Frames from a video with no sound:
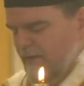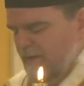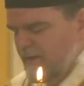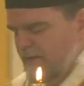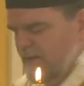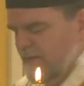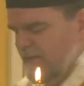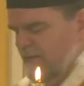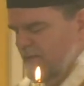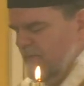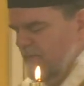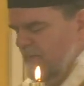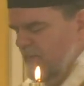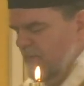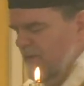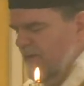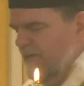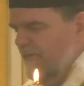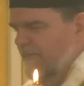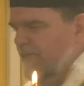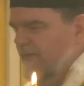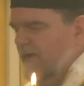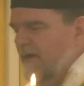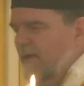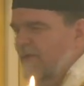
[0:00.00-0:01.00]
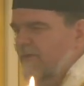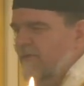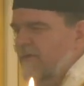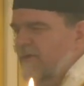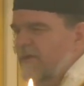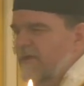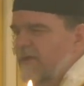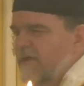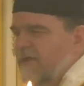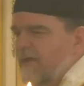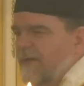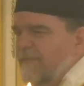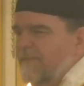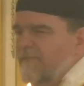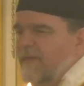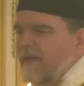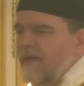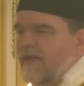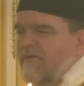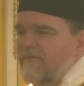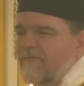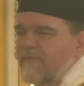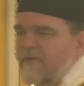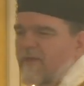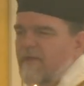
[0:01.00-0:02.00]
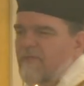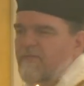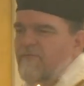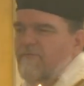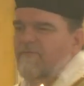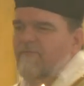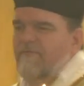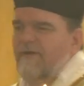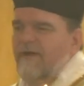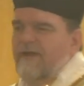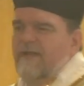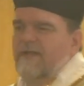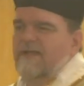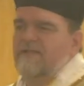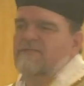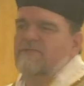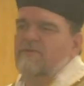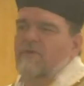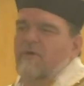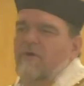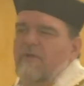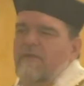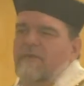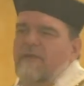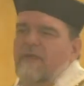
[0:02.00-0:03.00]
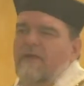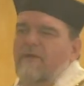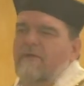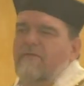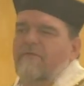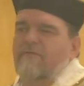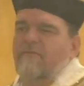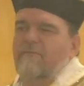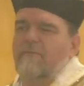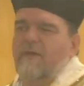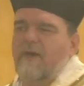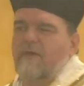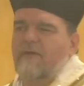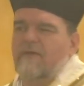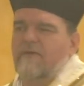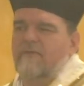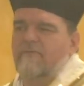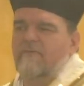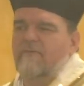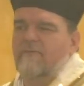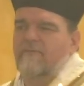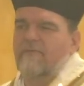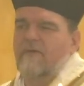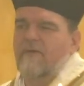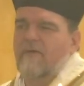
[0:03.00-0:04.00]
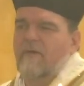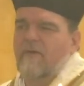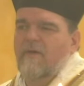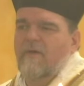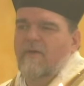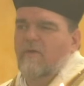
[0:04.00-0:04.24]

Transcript: in the holy faith and keep that faith and fight against all the errors of modernism,